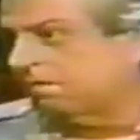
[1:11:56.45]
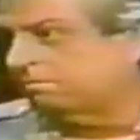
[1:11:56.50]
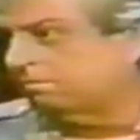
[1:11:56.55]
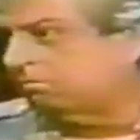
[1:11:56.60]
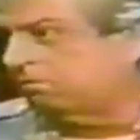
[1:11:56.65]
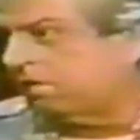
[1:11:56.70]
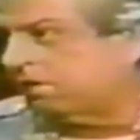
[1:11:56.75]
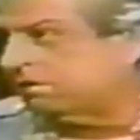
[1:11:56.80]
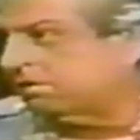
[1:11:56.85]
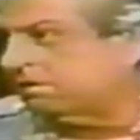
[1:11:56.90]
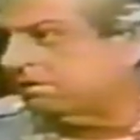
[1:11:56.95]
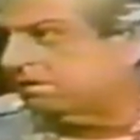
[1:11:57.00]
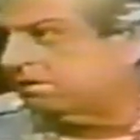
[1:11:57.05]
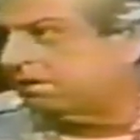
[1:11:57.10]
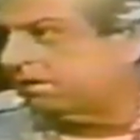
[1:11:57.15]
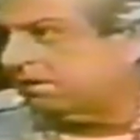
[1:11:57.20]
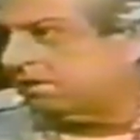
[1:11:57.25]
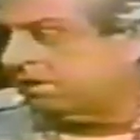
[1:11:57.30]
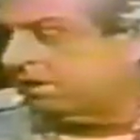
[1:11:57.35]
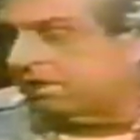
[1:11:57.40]
Washington and
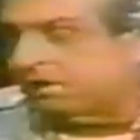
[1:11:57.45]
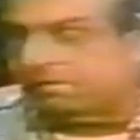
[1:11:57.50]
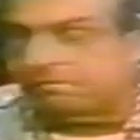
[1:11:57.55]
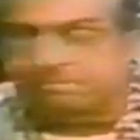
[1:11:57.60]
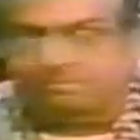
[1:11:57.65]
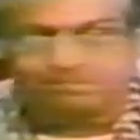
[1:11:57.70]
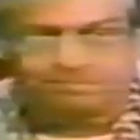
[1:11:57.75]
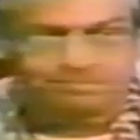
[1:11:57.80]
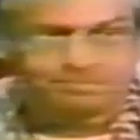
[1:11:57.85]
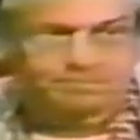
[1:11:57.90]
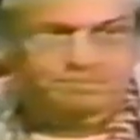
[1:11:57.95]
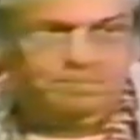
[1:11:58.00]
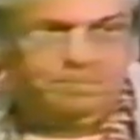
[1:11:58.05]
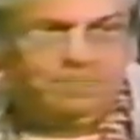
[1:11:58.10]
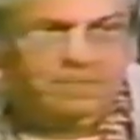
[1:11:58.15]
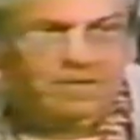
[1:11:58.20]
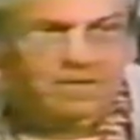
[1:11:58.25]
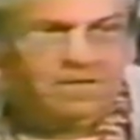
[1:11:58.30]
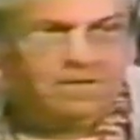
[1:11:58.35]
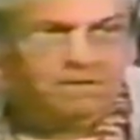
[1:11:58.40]
kill him
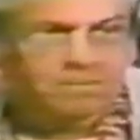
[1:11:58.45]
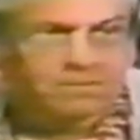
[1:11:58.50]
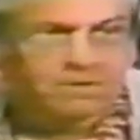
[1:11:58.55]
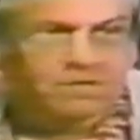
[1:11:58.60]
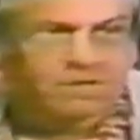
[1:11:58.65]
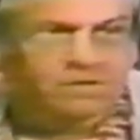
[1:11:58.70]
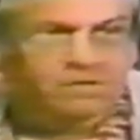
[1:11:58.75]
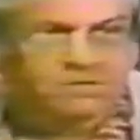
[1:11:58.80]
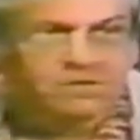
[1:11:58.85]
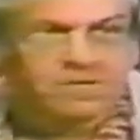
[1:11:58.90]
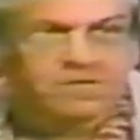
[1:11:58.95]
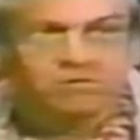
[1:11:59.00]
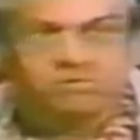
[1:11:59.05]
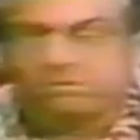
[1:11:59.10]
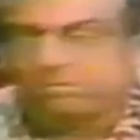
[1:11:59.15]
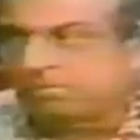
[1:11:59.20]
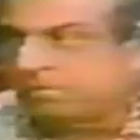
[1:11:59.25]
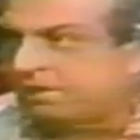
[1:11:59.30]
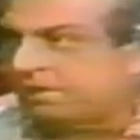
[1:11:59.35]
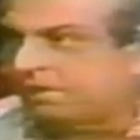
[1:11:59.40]
because they had
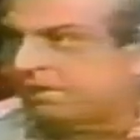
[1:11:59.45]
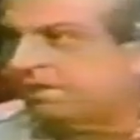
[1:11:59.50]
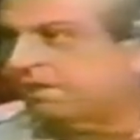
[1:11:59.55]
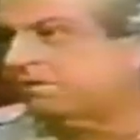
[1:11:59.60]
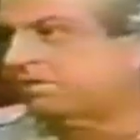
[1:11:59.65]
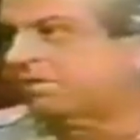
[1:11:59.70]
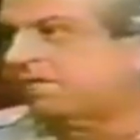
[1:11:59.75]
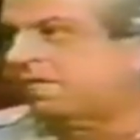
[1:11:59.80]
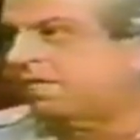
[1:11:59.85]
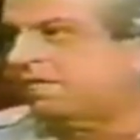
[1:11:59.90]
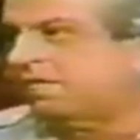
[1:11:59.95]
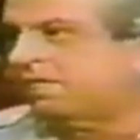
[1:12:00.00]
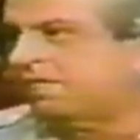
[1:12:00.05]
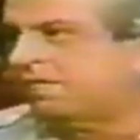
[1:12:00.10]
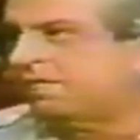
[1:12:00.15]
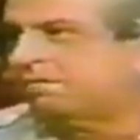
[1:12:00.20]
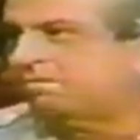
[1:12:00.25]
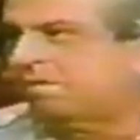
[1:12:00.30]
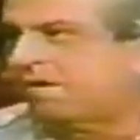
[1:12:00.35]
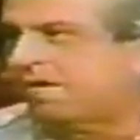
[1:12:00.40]
repeatedly stated into
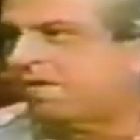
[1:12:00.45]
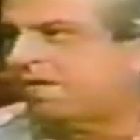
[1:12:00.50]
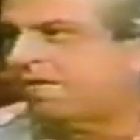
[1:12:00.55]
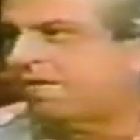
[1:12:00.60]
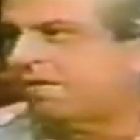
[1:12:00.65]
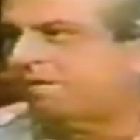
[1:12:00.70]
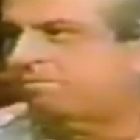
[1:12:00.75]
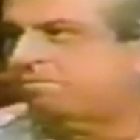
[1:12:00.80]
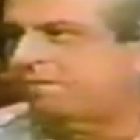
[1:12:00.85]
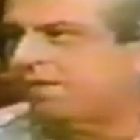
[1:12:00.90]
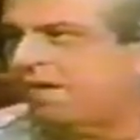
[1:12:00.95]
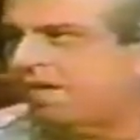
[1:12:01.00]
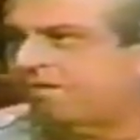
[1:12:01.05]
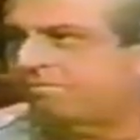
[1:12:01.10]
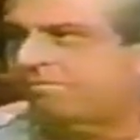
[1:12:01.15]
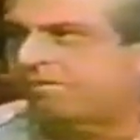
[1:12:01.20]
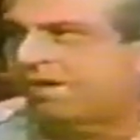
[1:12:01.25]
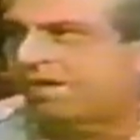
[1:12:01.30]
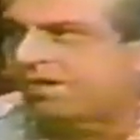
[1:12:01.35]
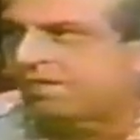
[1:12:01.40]
my FBI
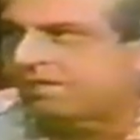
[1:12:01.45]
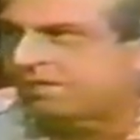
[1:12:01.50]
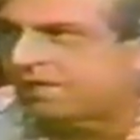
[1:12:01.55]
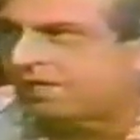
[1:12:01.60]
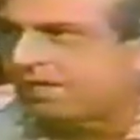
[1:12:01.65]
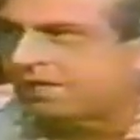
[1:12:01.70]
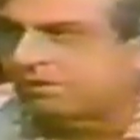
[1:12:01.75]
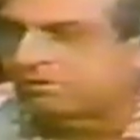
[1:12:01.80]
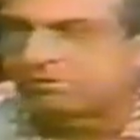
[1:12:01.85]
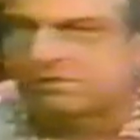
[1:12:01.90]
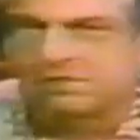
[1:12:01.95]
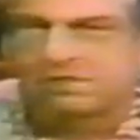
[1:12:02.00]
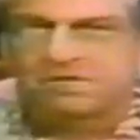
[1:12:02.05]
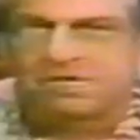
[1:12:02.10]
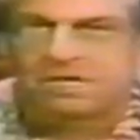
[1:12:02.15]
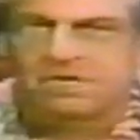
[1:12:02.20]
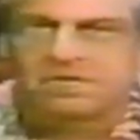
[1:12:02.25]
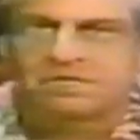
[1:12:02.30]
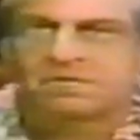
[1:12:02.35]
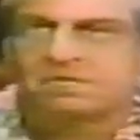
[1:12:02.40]
file that I usually
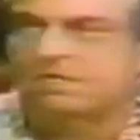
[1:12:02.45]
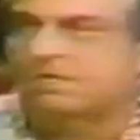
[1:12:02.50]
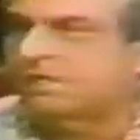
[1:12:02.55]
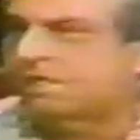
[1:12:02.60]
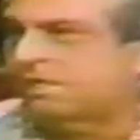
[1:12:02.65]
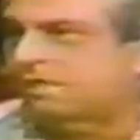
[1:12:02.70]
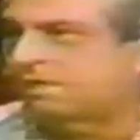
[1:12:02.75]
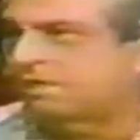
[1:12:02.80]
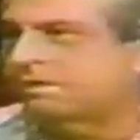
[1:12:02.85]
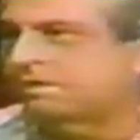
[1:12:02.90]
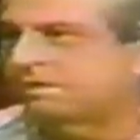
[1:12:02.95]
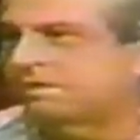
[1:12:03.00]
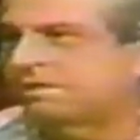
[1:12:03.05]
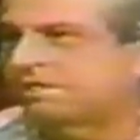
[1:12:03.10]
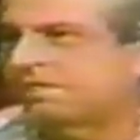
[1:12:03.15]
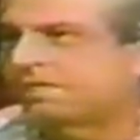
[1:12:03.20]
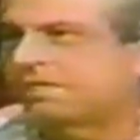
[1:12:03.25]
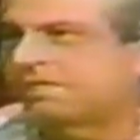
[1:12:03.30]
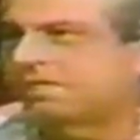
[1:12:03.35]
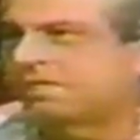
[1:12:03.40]
carried a gun,
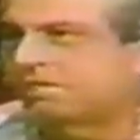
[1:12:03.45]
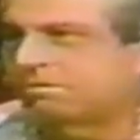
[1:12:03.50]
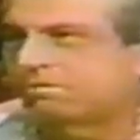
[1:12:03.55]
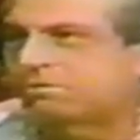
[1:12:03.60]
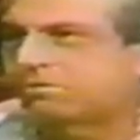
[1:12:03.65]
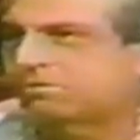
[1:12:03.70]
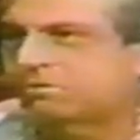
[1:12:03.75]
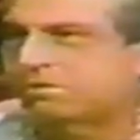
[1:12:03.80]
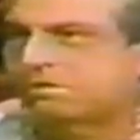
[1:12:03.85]
which was